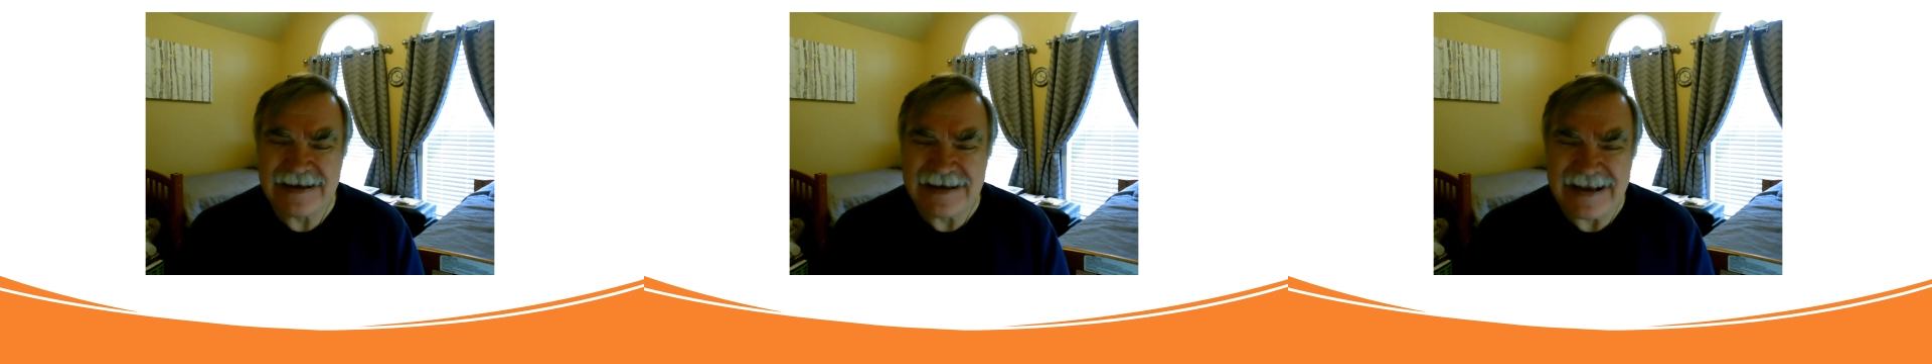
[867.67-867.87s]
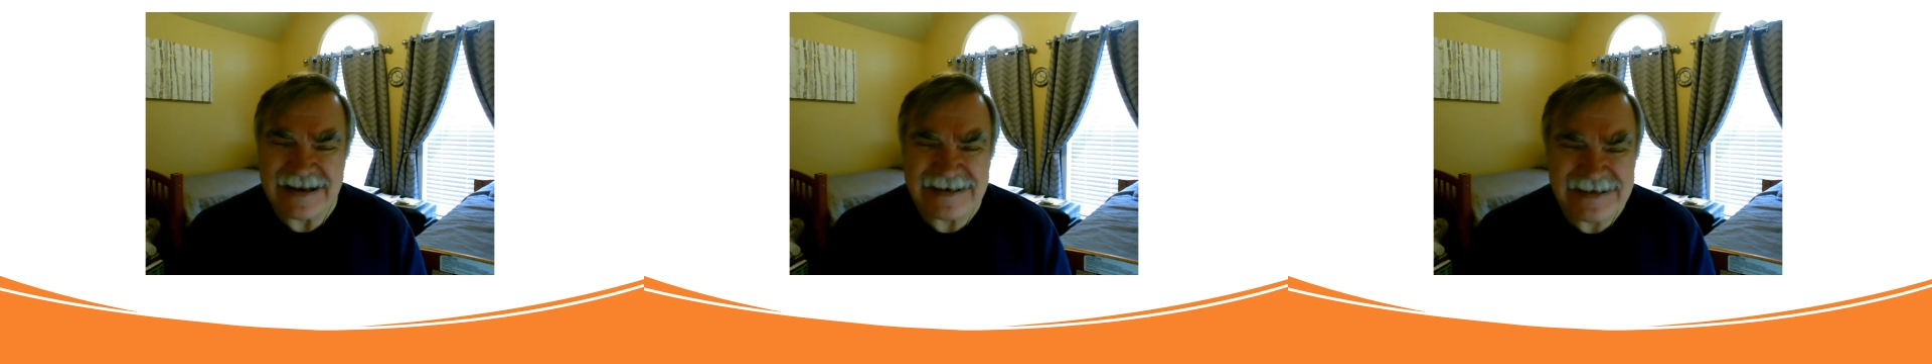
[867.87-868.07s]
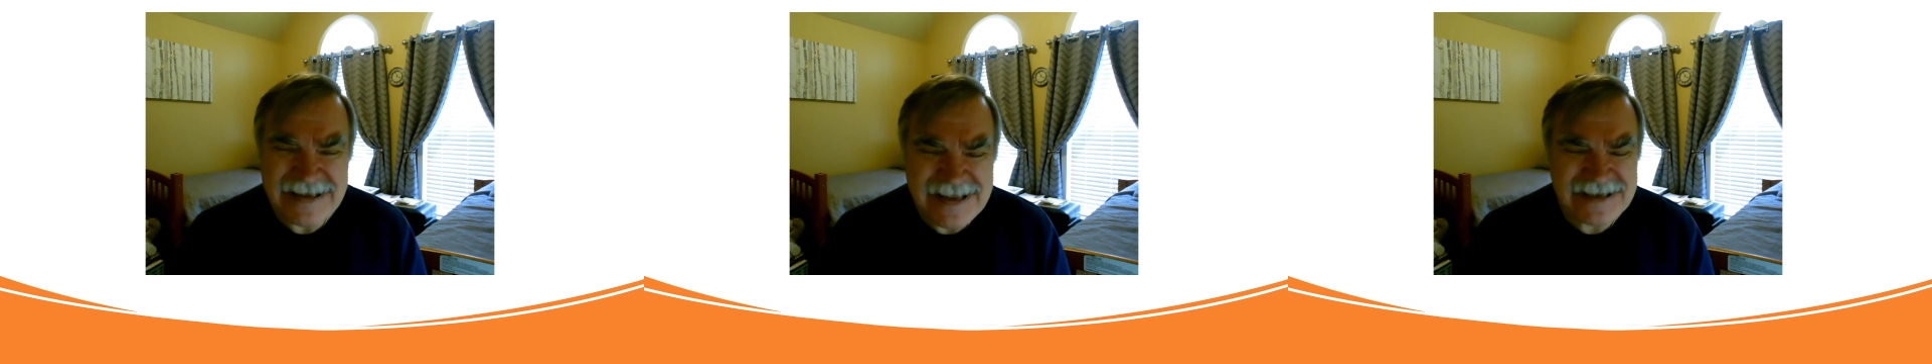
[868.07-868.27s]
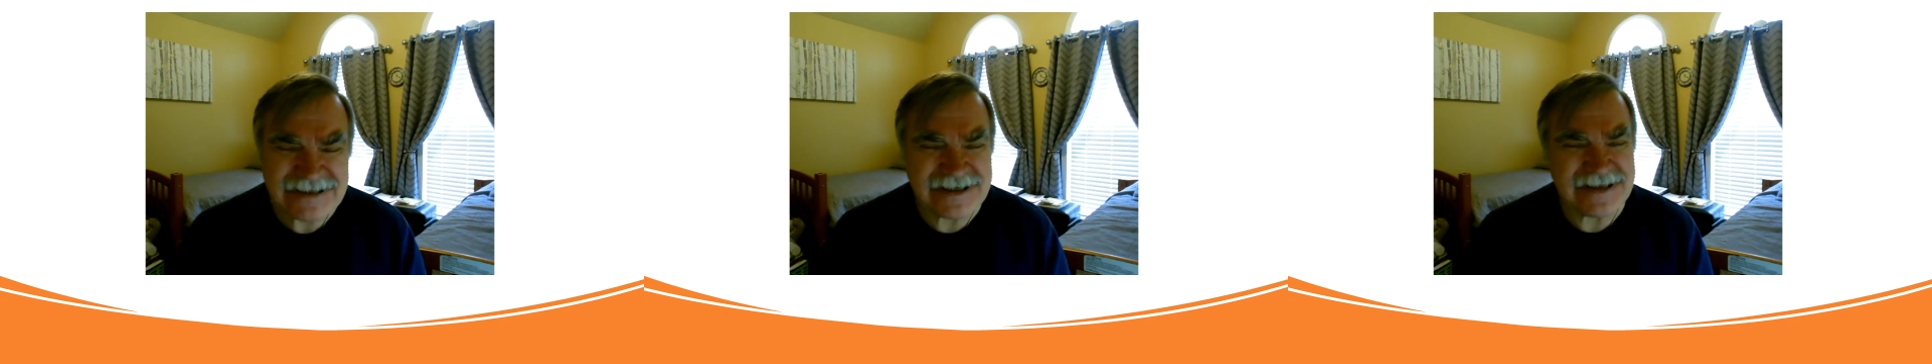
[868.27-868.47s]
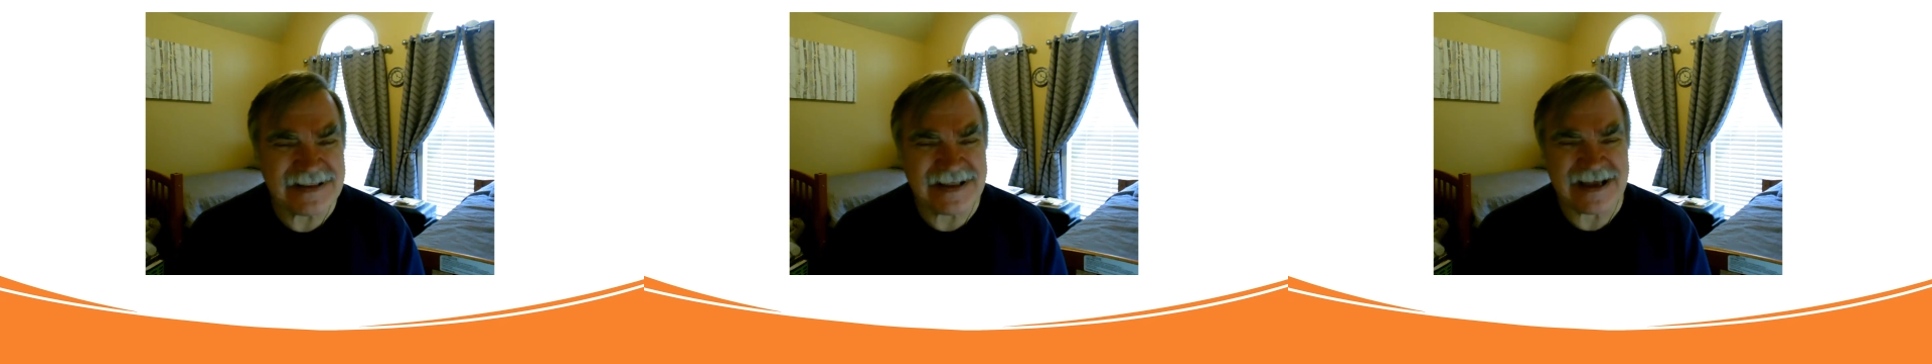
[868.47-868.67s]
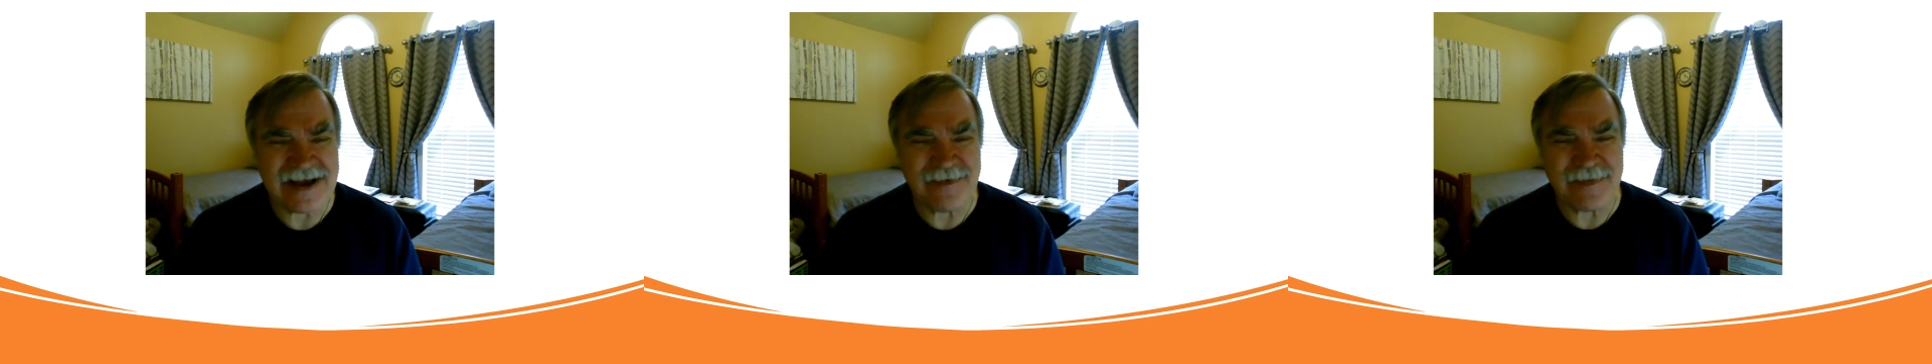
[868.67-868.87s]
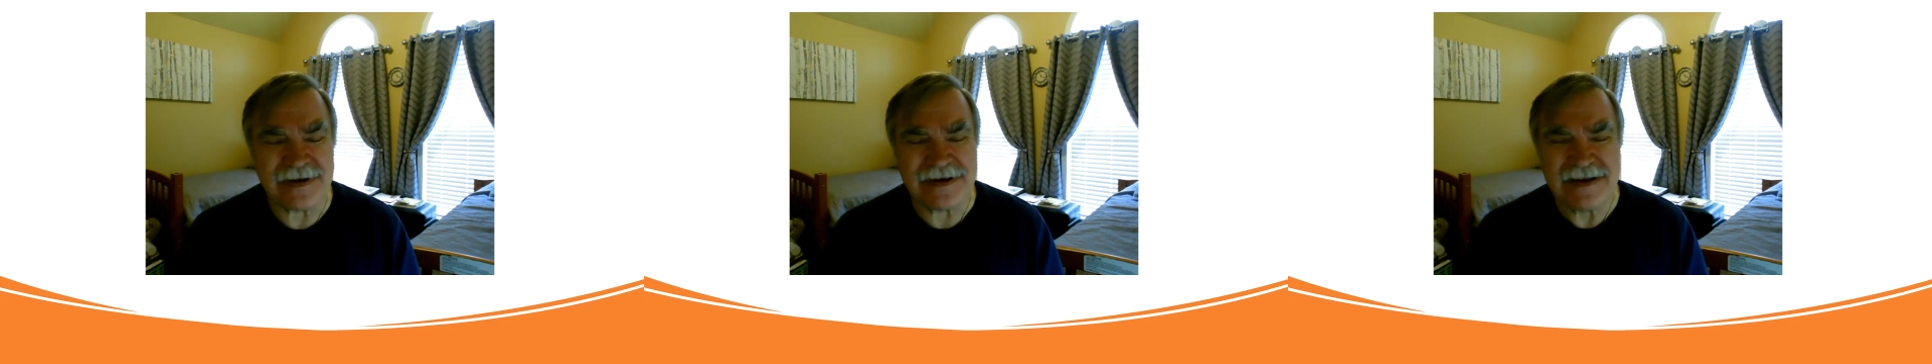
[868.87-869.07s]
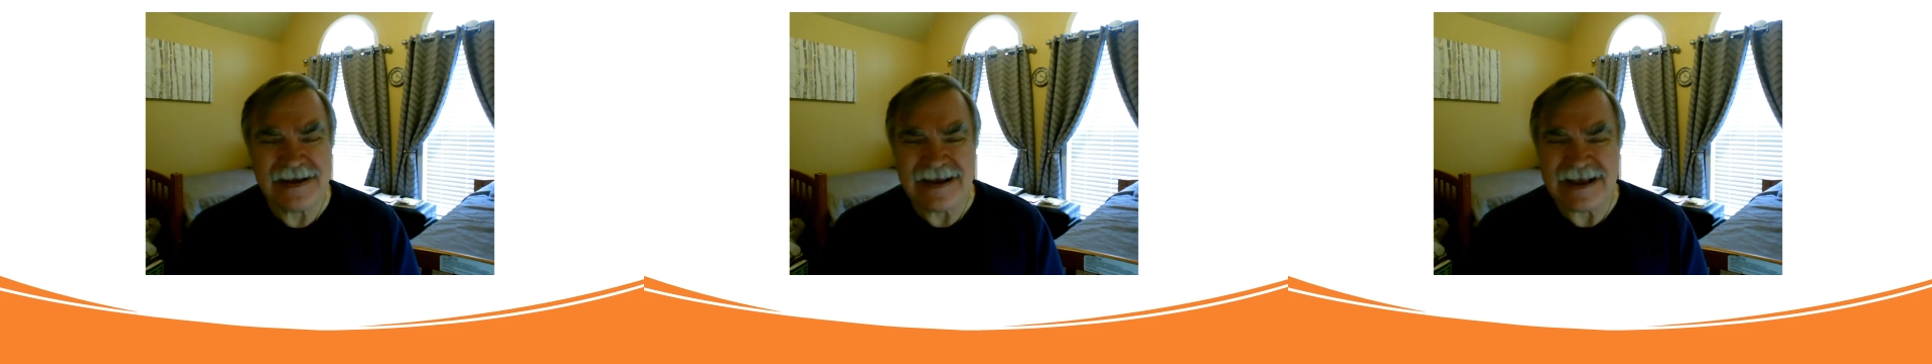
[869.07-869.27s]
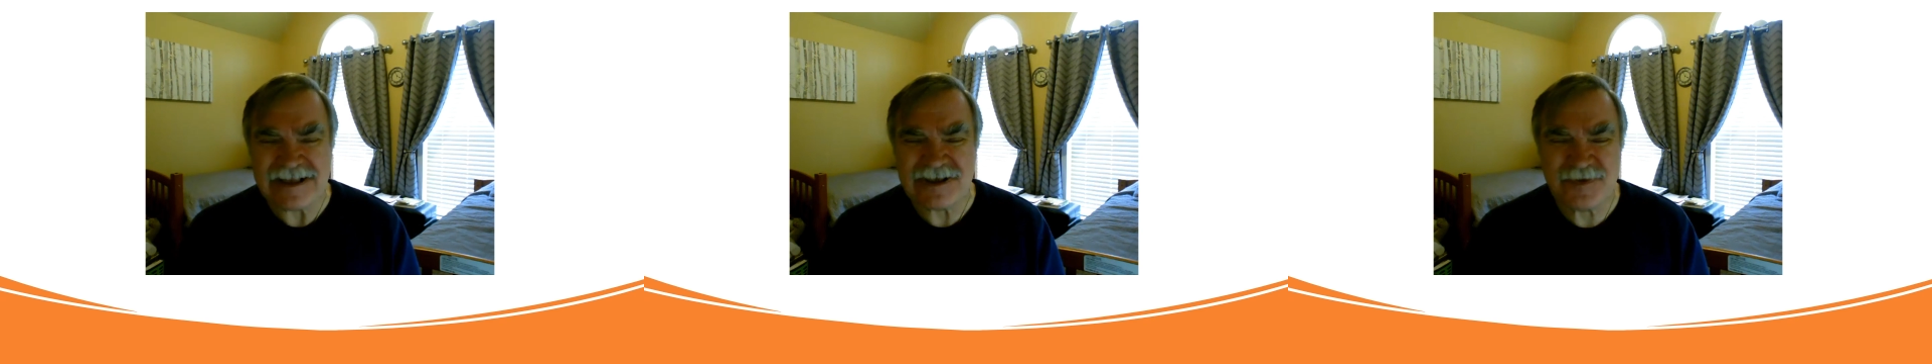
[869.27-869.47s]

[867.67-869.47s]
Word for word: and teaching them and, and